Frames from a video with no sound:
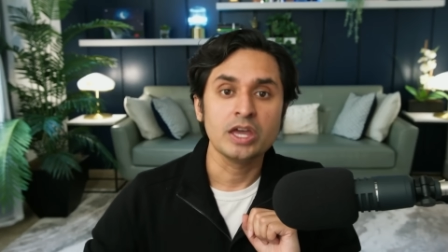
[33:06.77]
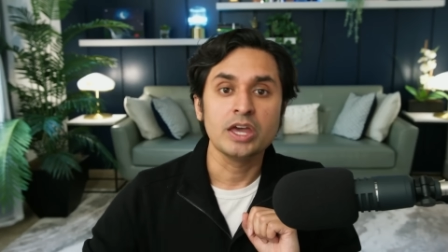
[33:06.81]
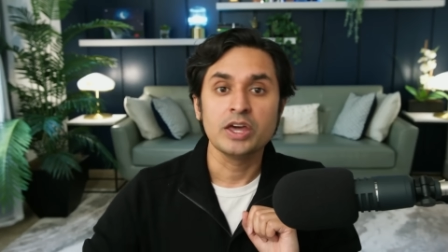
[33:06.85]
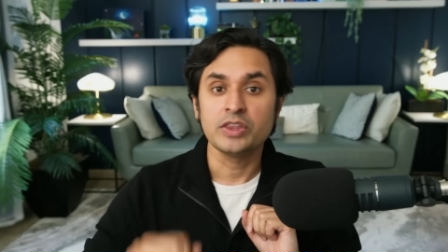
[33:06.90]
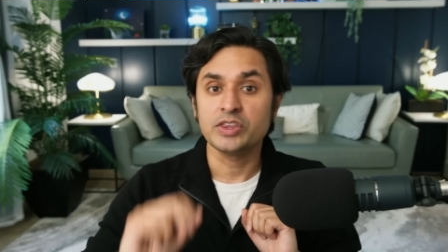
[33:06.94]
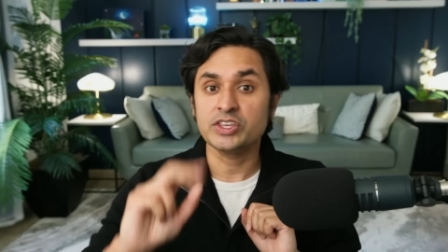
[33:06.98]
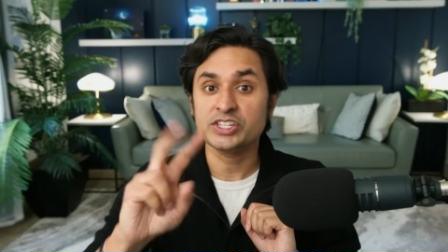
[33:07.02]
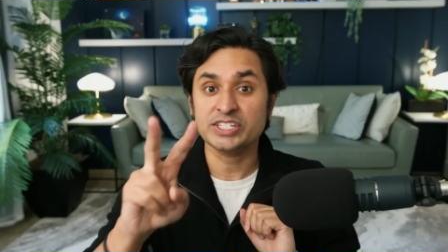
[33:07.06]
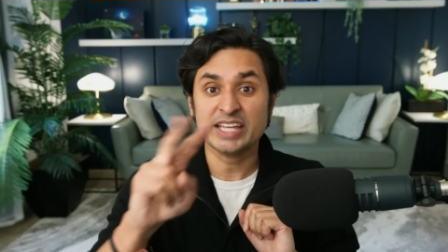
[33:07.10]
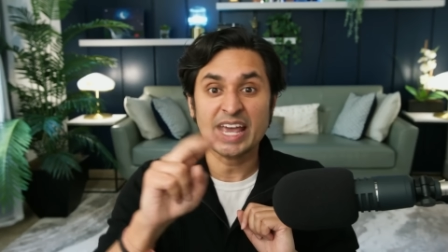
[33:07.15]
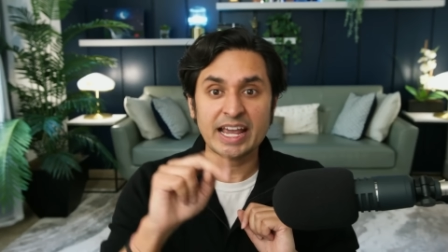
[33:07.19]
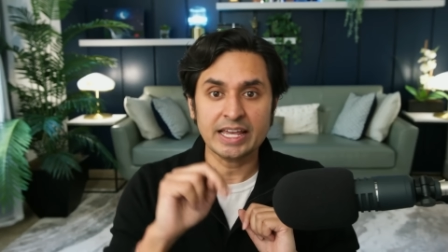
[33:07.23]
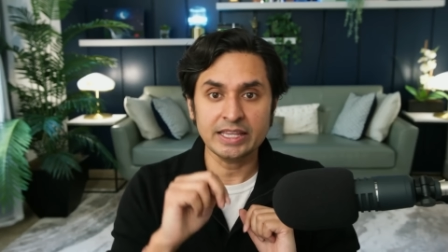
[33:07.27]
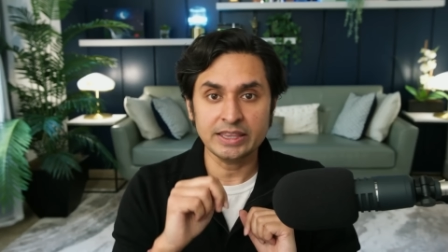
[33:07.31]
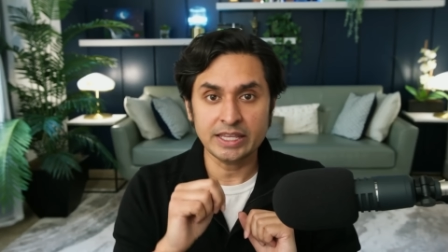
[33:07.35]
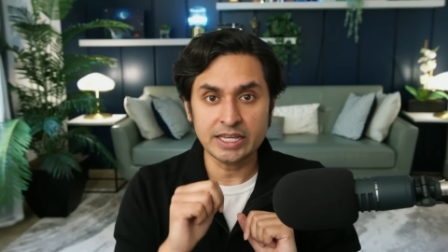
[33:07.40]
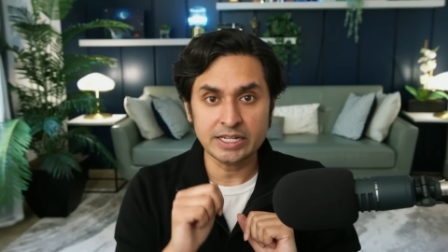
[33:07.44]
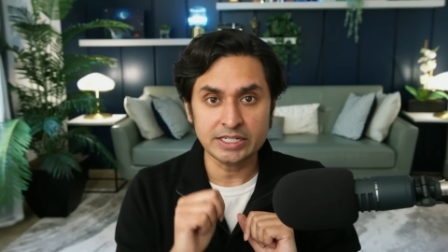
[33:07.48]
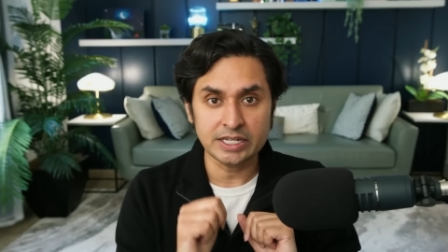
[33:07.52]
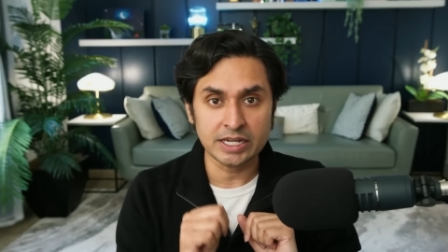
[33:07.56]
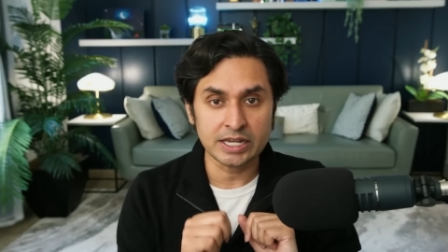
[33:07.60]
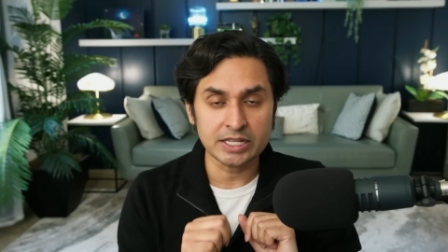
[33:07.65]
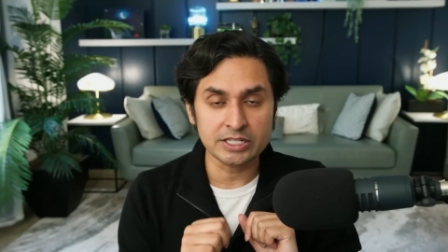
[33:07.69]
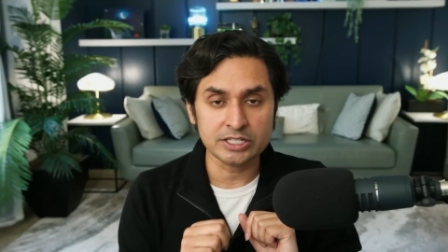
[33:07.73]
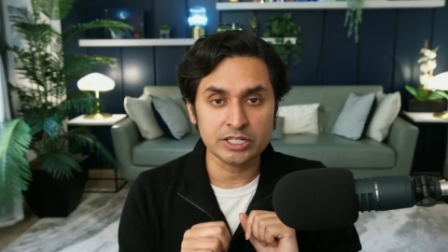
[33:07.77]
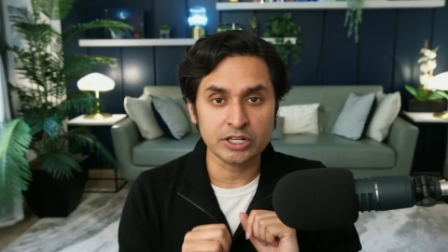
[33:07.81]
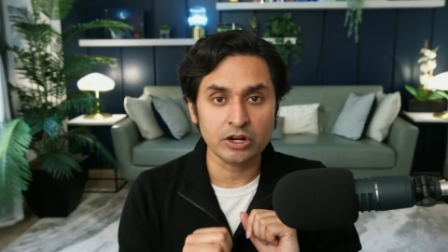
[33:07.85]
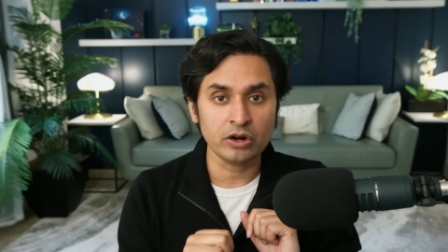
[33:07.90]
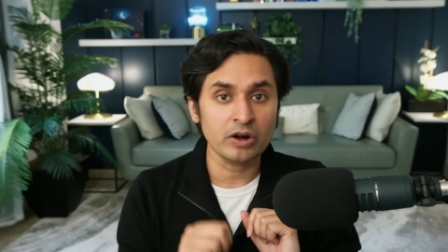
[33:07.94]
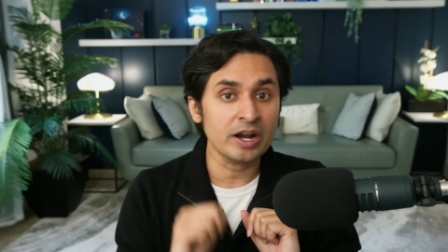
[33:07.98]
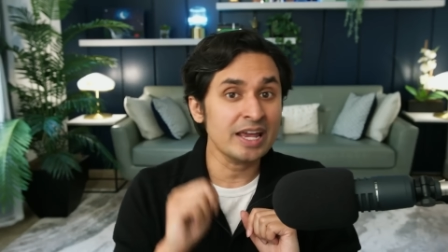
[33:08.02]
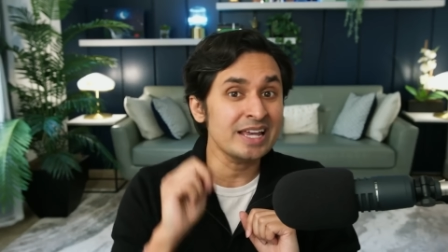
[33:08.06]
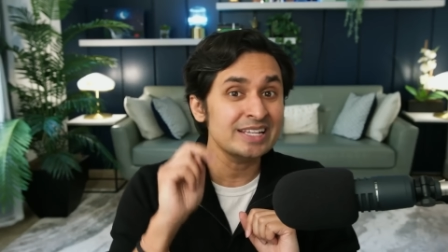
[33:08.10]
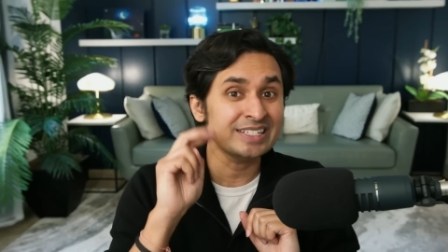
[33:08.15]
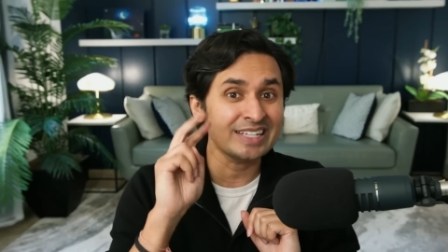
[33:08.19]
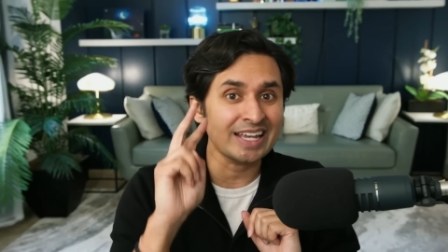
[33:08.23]
The second thing to consider
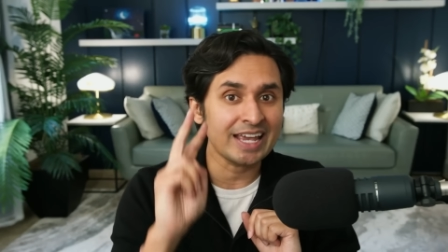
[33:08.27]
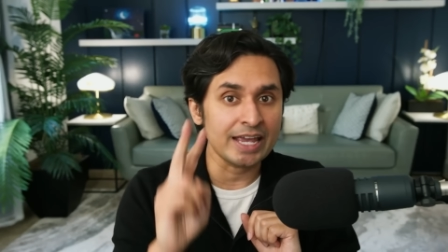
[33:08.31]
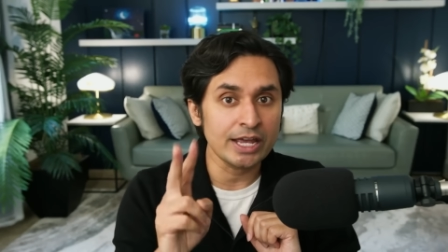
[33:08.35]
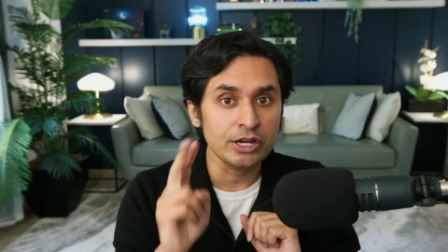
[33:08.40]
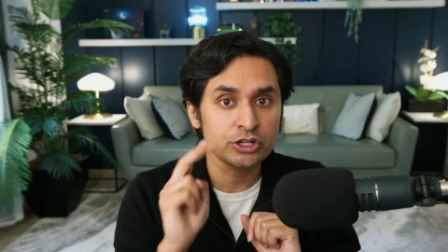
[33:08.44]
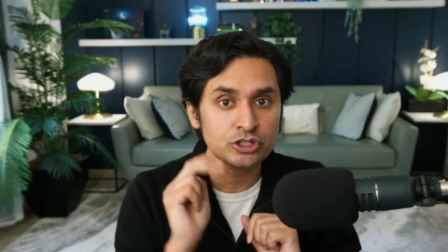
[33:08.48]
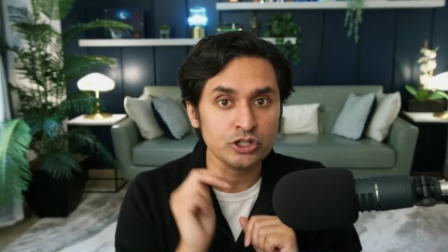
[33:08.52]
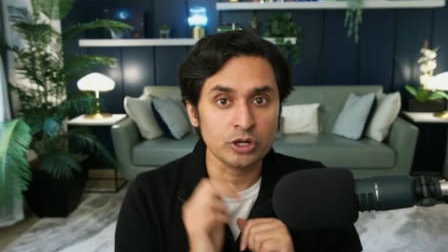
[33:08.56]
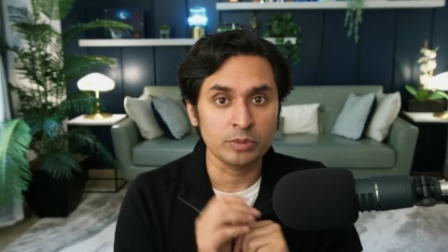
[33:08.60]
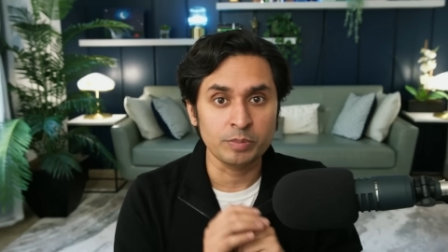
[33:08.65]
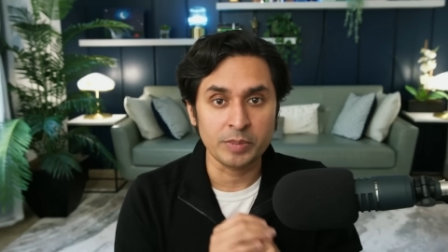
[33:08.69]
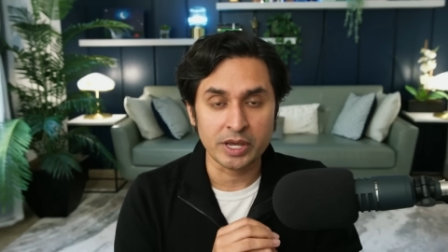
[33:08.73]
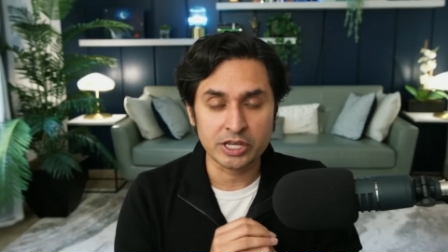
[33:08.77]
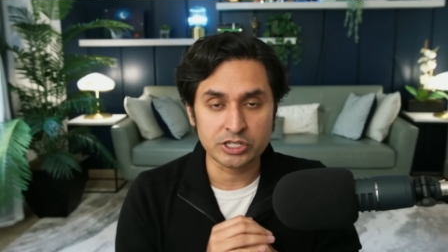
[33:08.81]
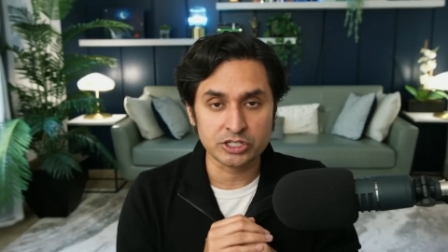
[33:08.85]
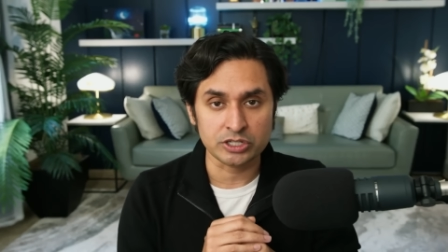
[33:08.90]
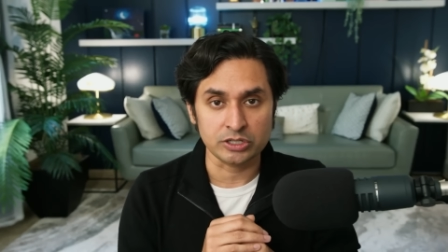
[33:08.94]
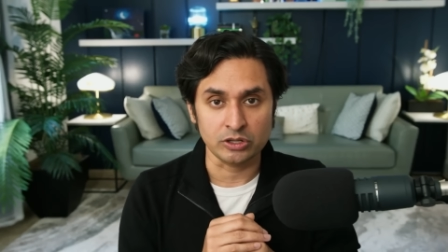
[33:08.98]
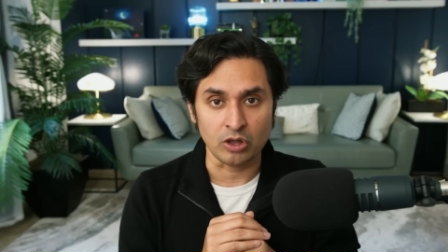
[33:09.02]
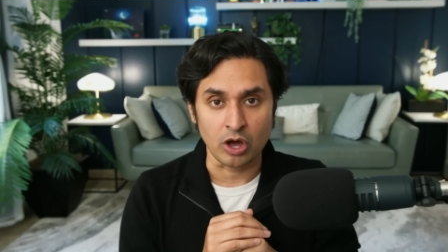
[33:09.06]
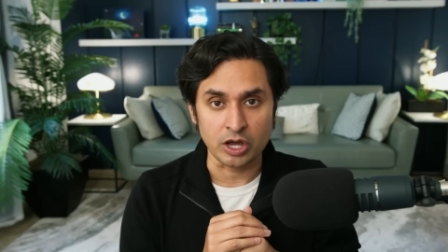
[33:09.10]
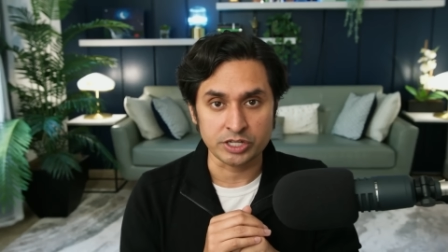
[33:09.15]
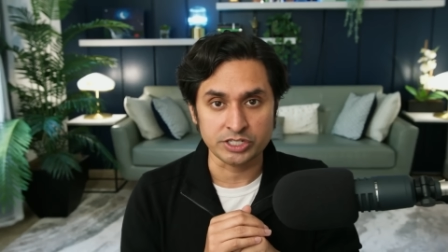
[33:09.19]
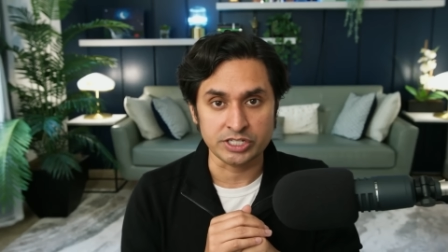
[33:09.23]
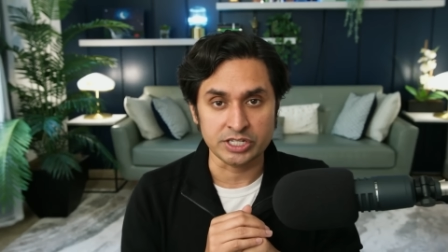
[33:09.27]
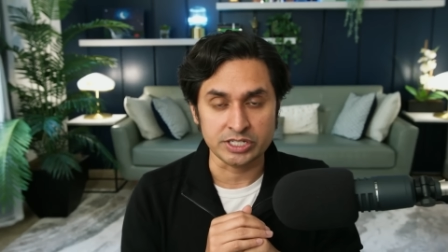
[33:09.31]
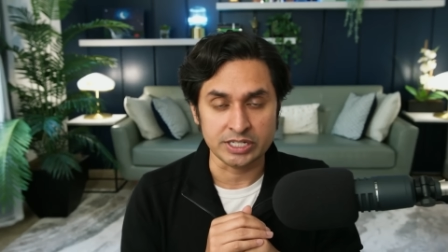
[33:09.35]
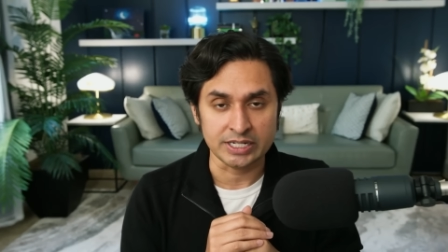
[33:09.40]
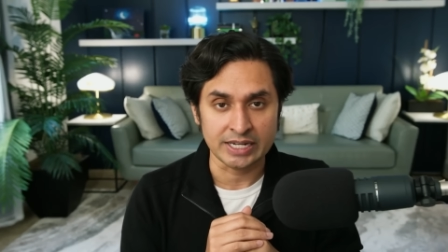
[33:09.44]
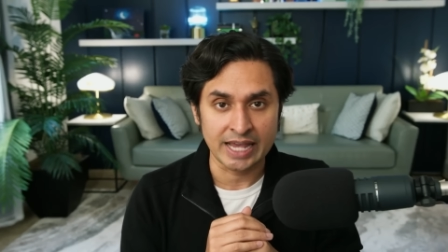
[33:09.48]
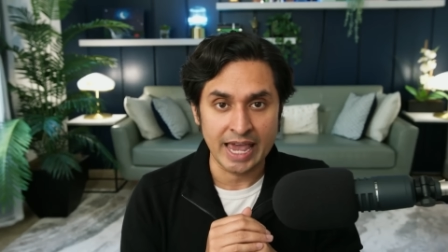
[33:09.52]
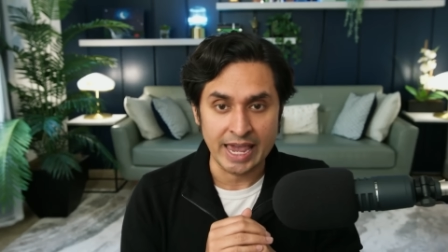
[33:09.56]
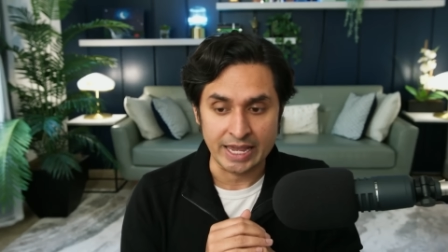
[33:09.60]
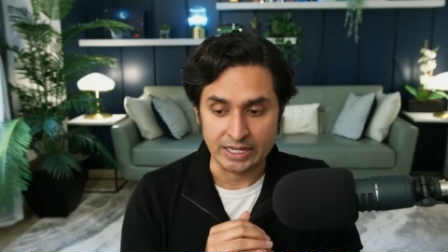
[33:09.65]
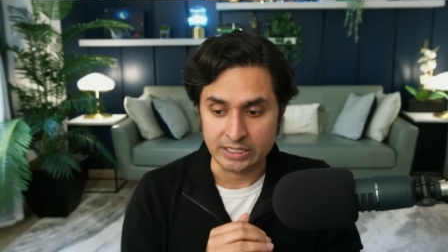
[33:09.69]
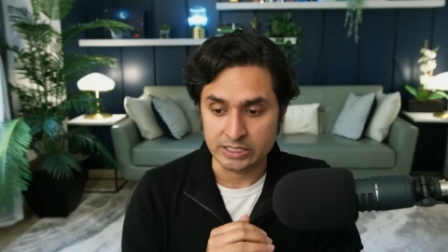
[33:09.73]
is intermixed losses and
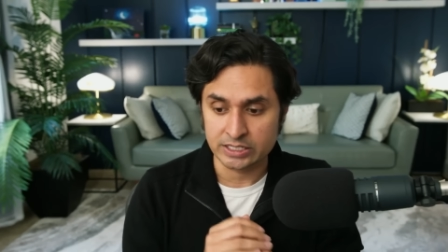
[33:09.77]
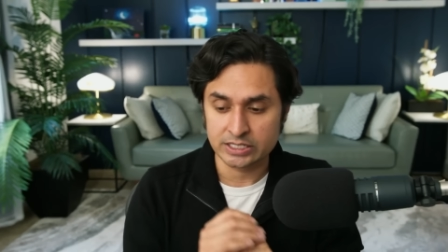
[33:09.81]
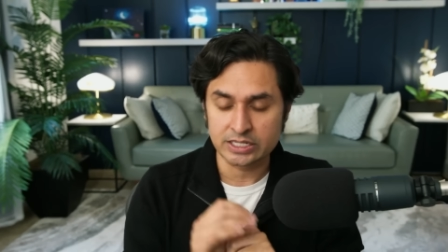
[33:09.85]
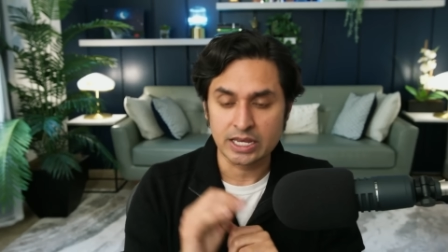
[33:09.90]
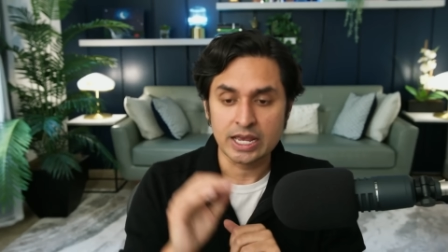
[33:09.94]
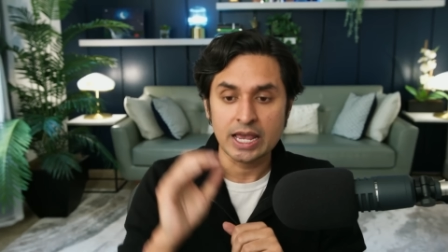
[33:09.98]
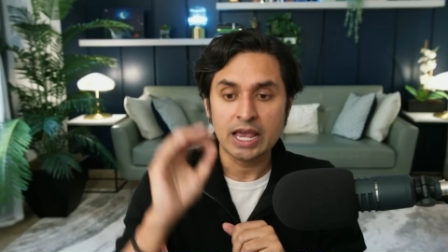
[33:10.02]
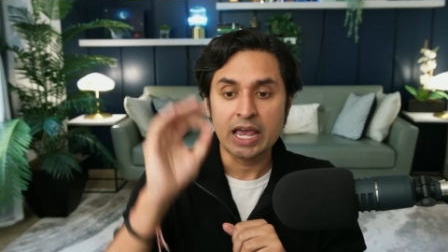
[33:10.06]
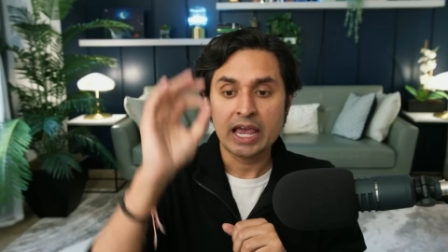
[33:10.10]
gains.